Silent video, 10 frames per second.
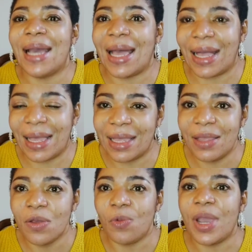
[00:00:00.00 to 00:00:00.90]
dark.
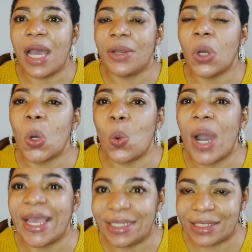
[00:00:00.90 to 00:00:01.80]
We are not
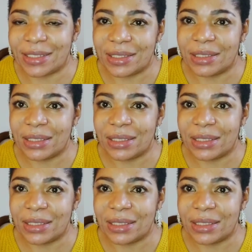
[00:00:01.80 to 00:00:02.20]
white.